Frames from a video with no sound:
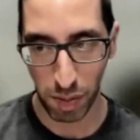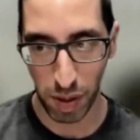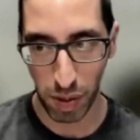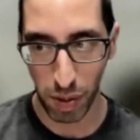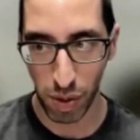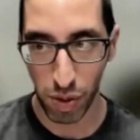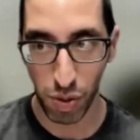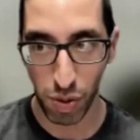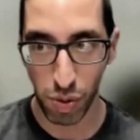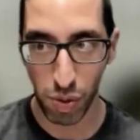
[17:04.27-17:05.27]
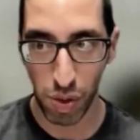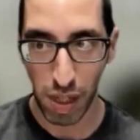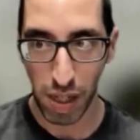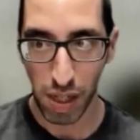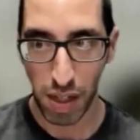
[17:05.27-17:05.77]
the
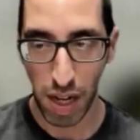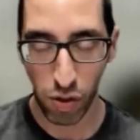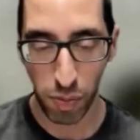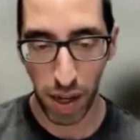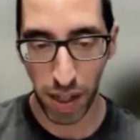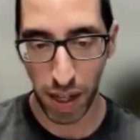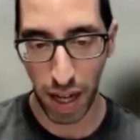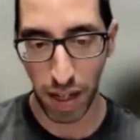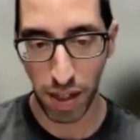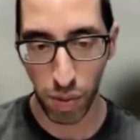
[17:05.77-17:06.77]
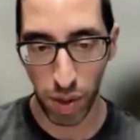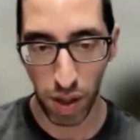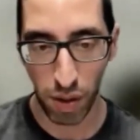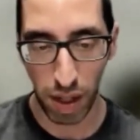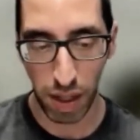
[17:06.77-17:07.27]
actual practicalities
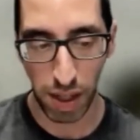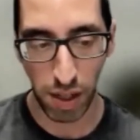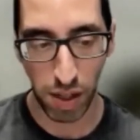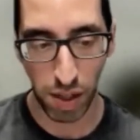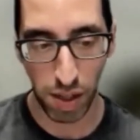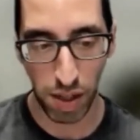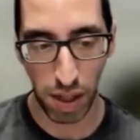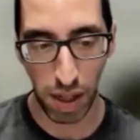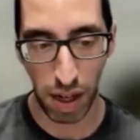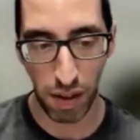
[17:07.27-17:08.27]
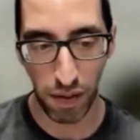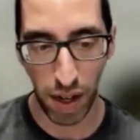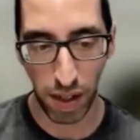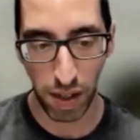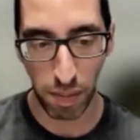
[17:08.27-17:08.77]
within organizations. I
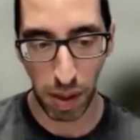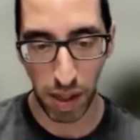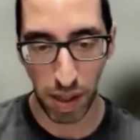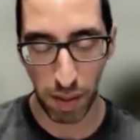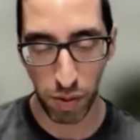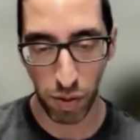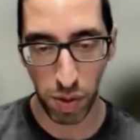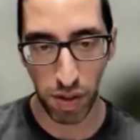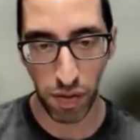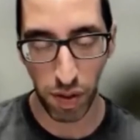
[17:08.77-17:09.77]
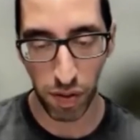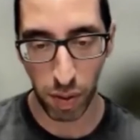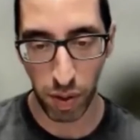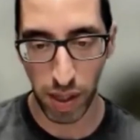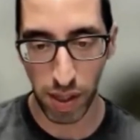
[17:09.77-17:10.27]
find it many times to be different
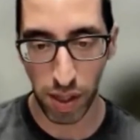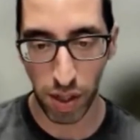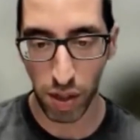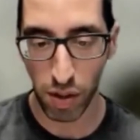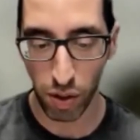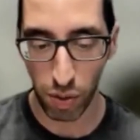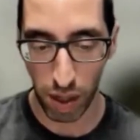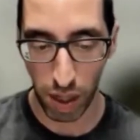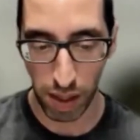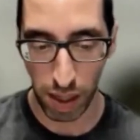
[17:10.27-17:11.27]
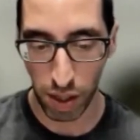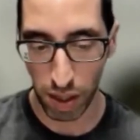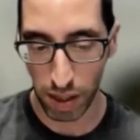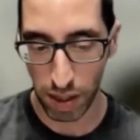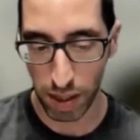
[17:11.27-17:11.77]
from organization to
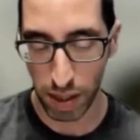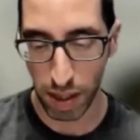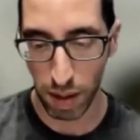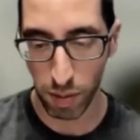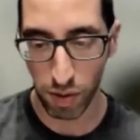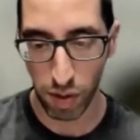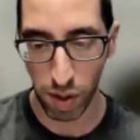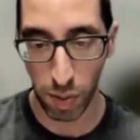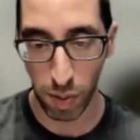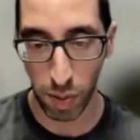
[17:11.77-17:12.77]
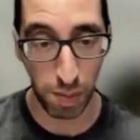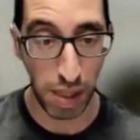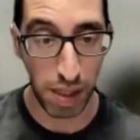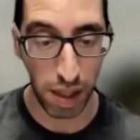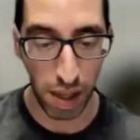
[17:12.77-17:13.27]
organization is in terms of
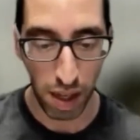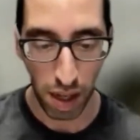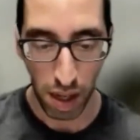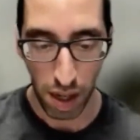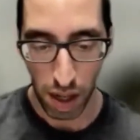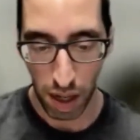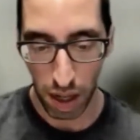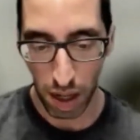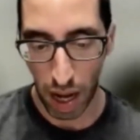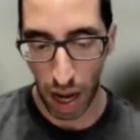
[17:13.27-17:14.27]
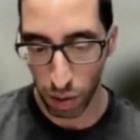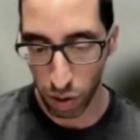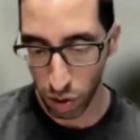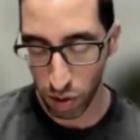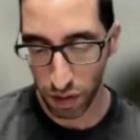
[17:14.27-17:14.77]
responsibility. How
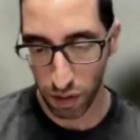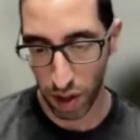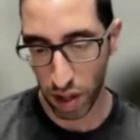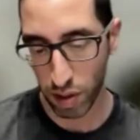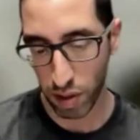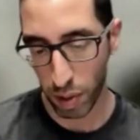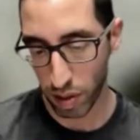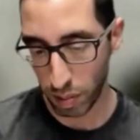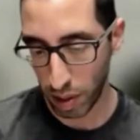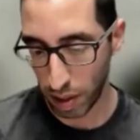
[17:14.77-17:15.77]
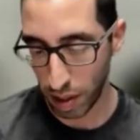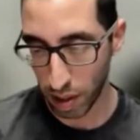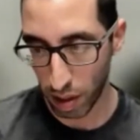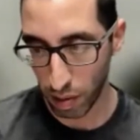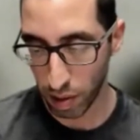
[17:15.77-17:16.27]
do you define responsibilities
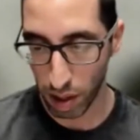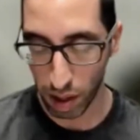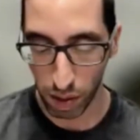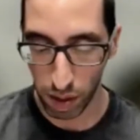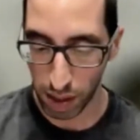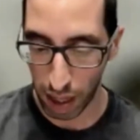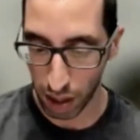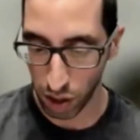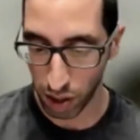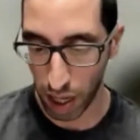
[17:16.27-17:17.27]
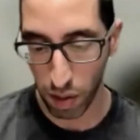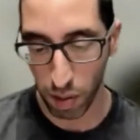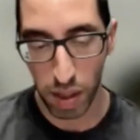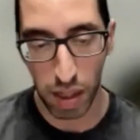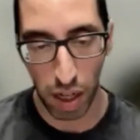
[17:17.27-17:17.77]
around secret detection and
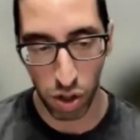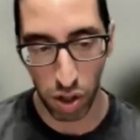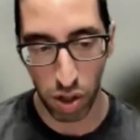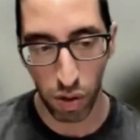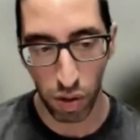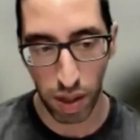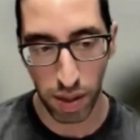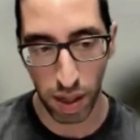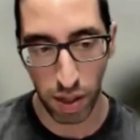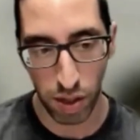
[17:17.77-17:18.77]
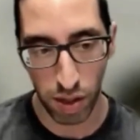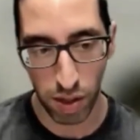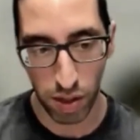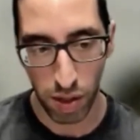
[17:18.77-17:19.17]
remediation in your organizations?